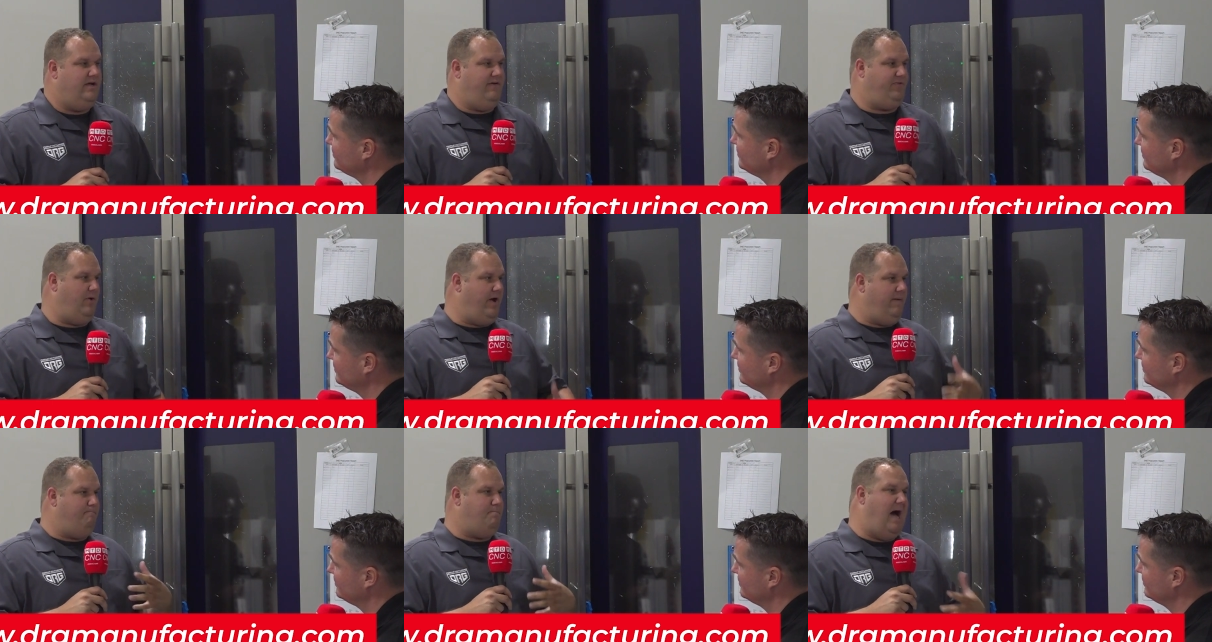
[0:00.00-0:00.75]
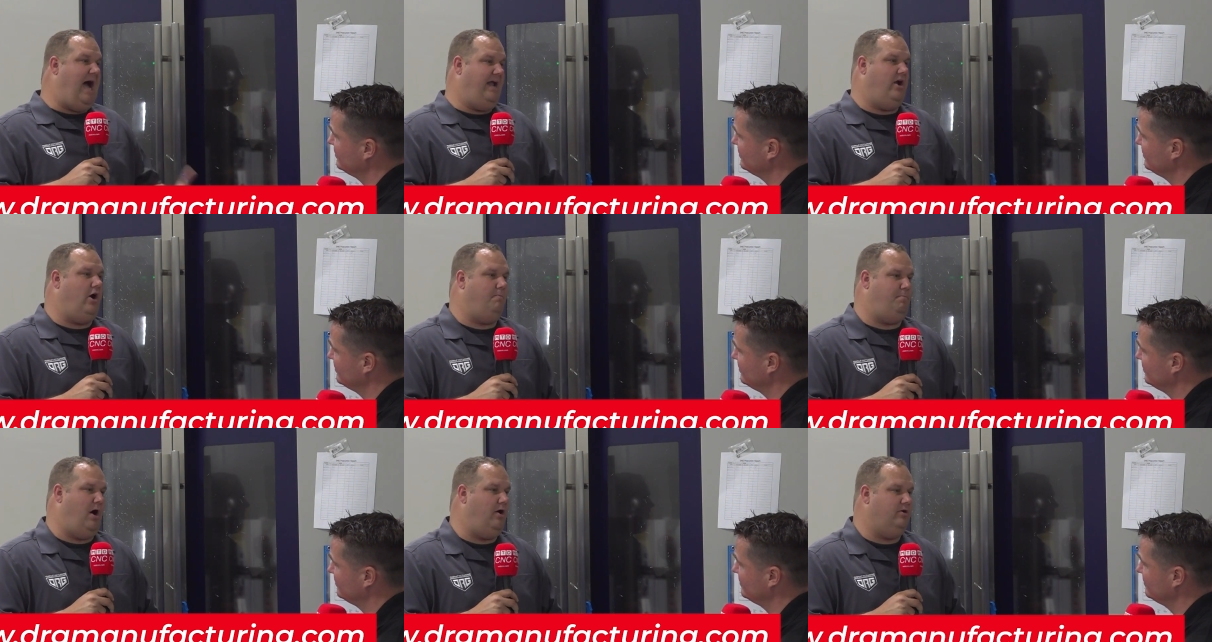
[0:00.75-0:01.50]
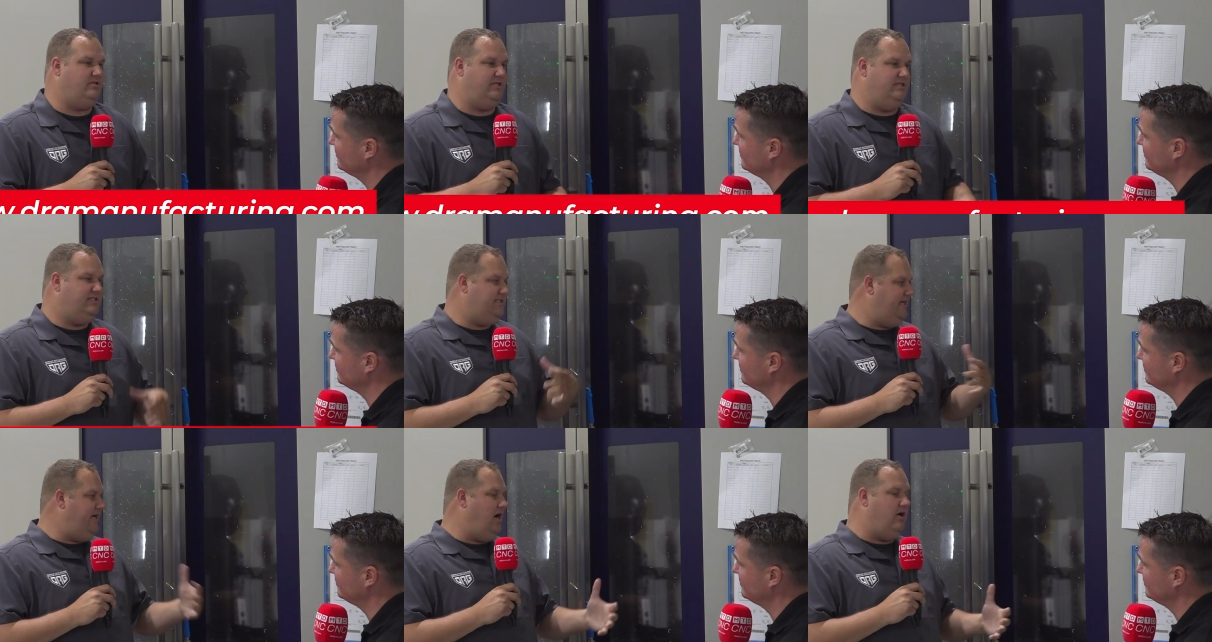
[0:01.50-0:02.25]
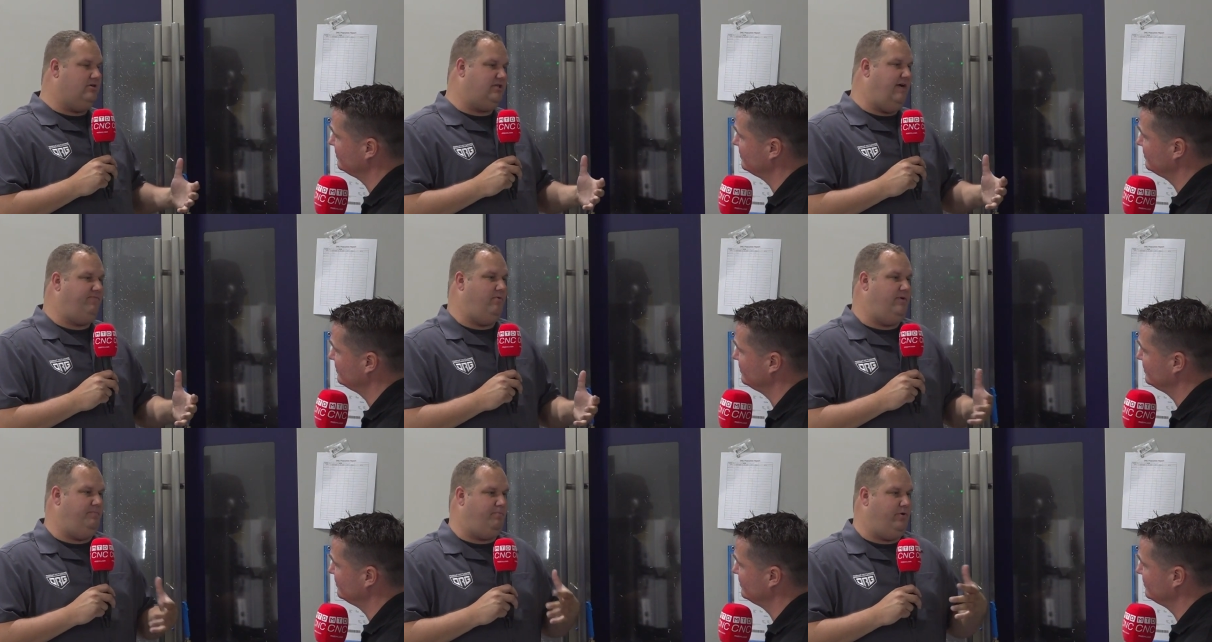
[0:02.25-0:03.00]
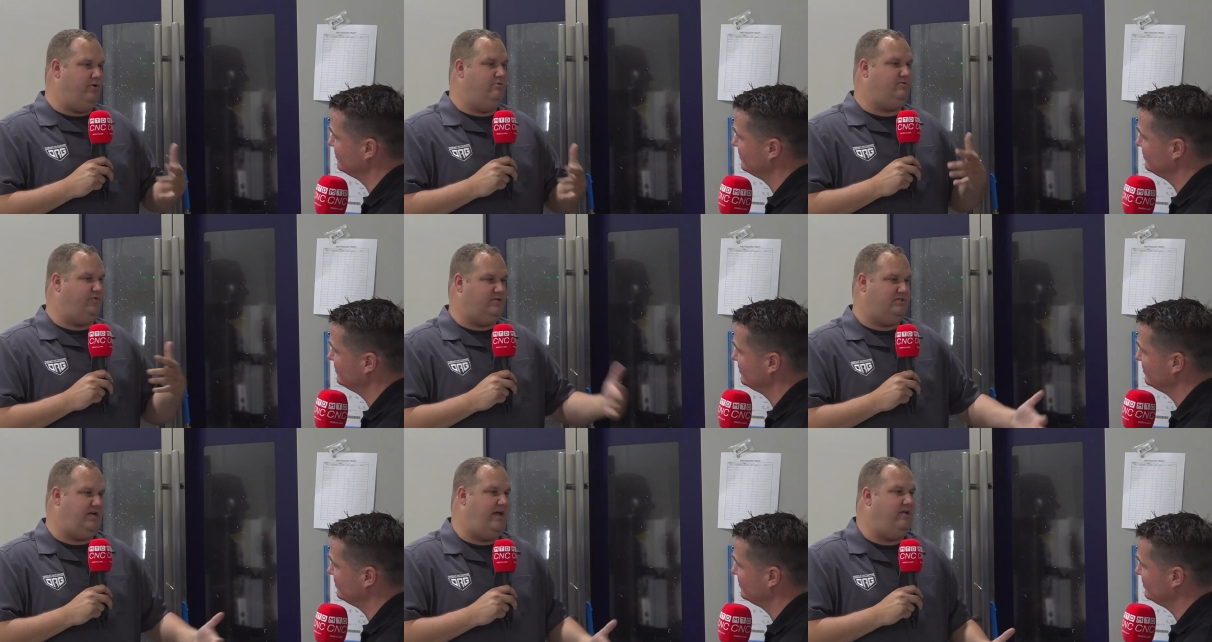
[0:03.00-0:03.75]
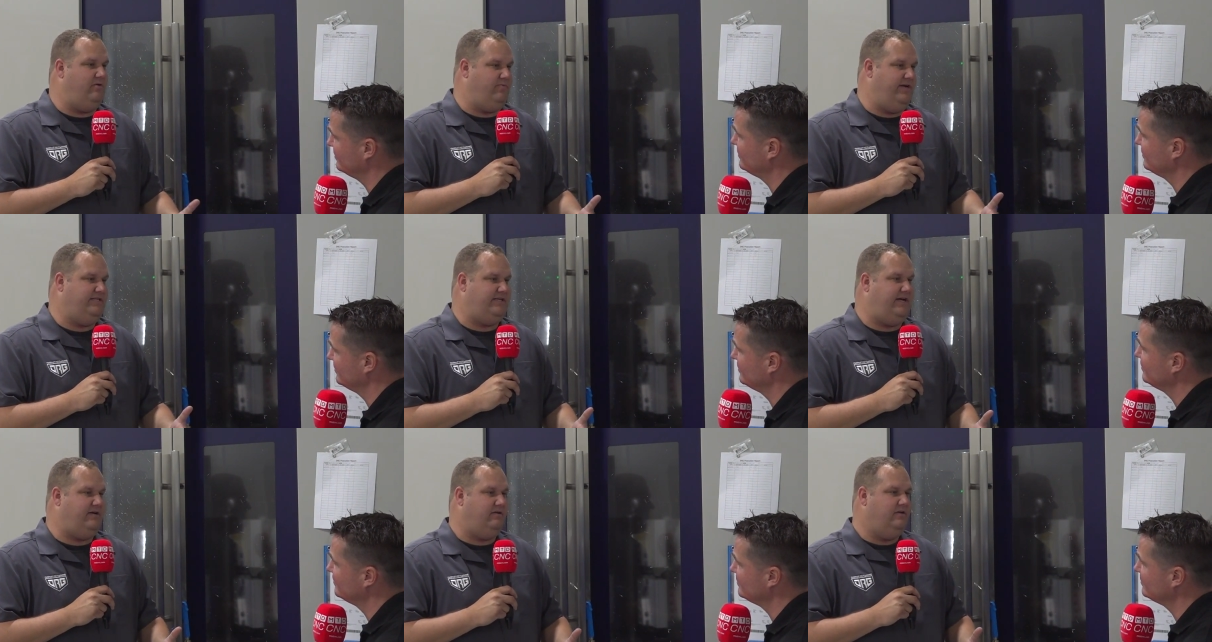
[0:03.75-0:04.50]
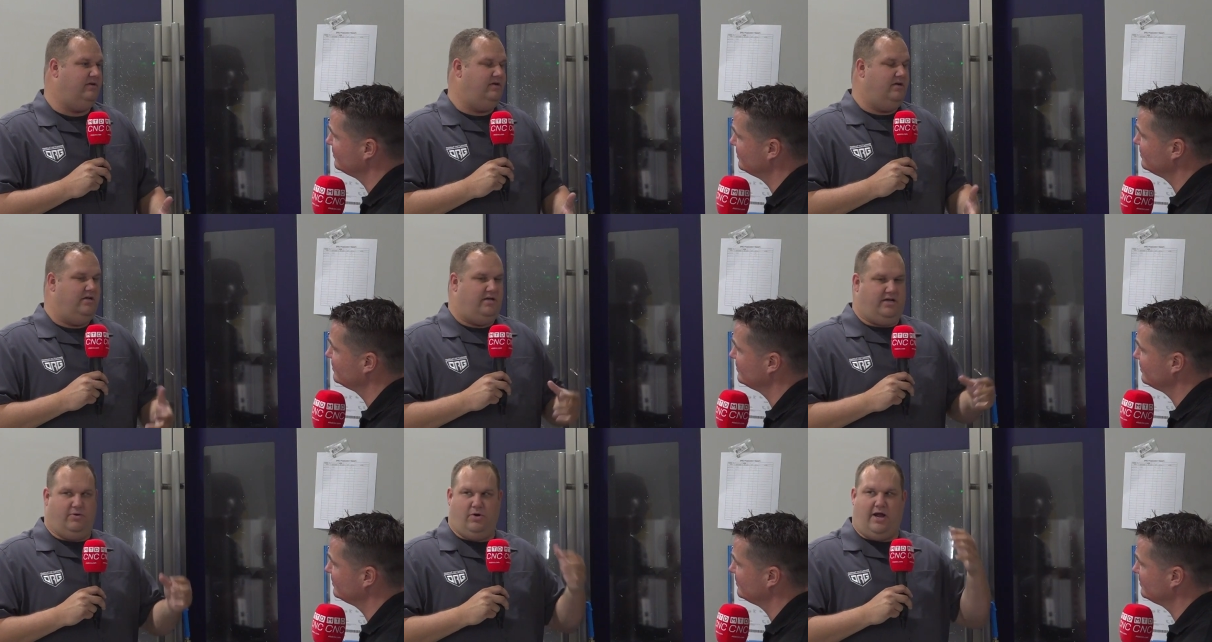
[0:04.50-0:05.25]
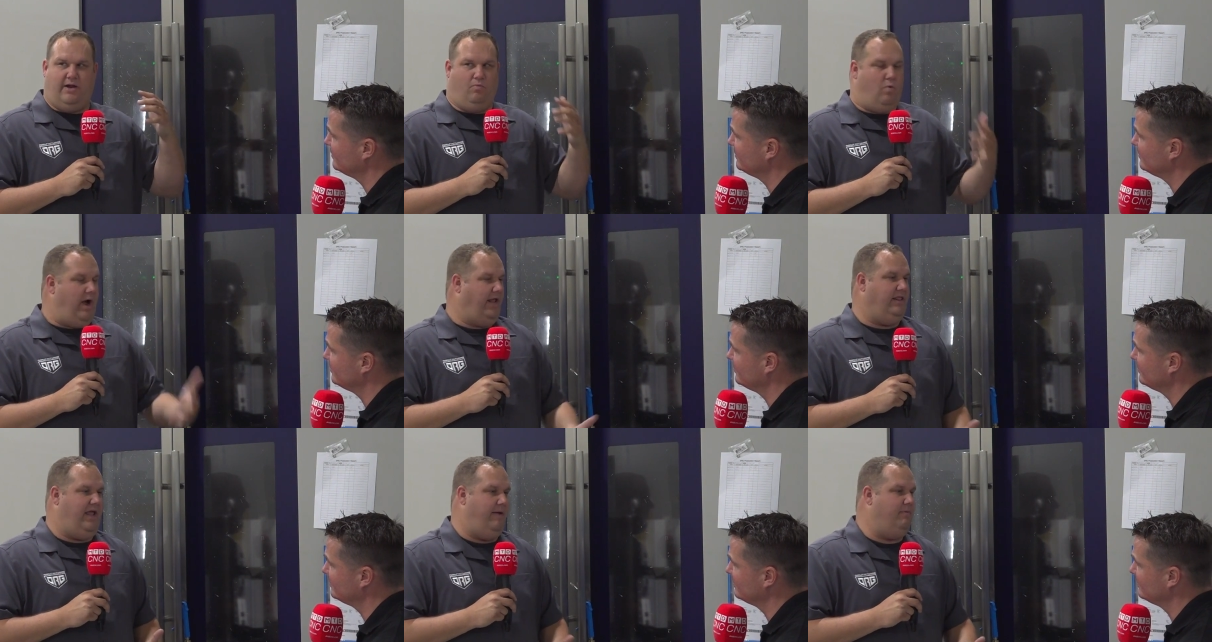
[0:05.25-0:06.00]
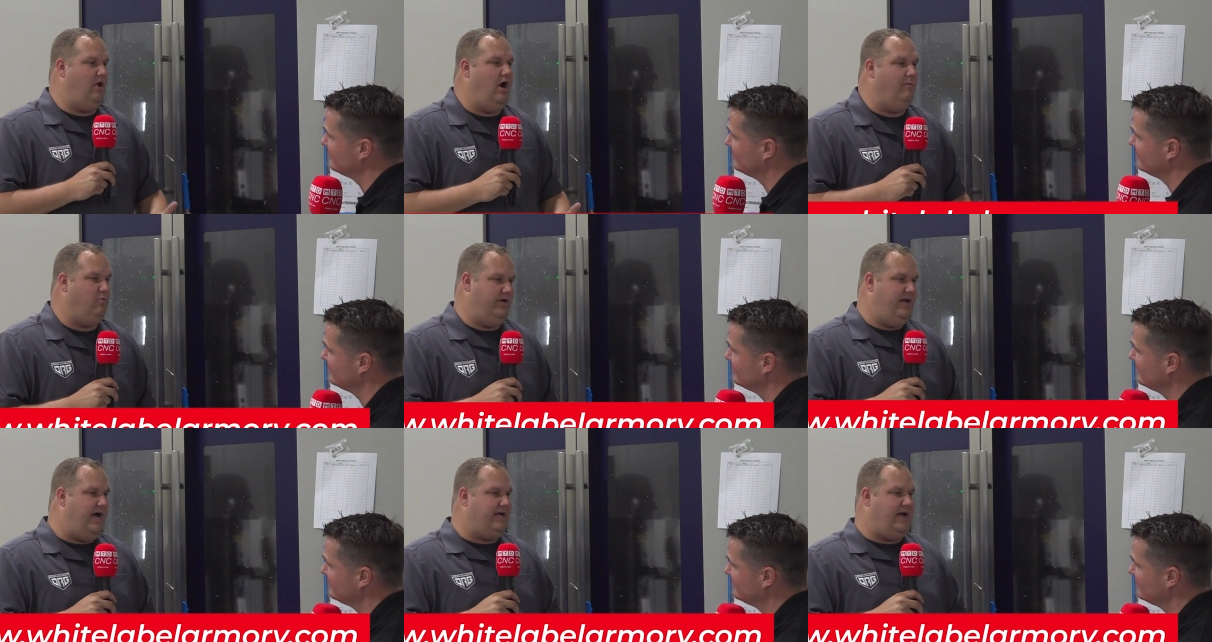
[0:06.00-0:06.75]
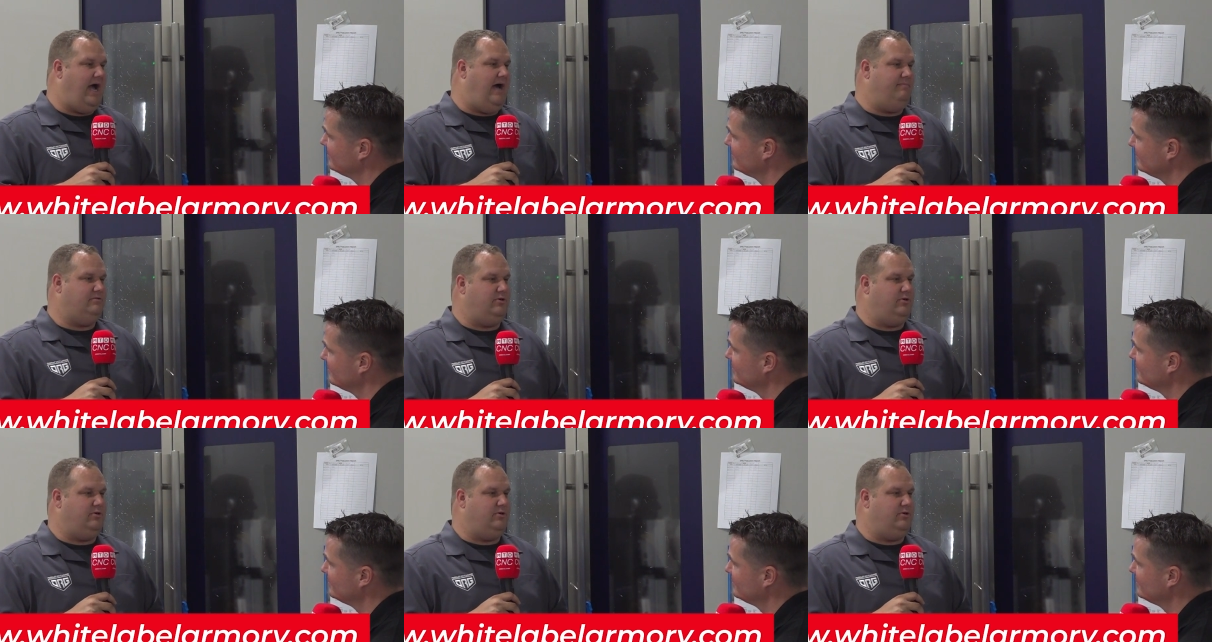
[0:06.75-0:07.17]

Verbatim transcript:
Speaker 1: If they want to buy our parts and see our stuff that we produce for sale and retail, we're at WhiteLabelArmory.com.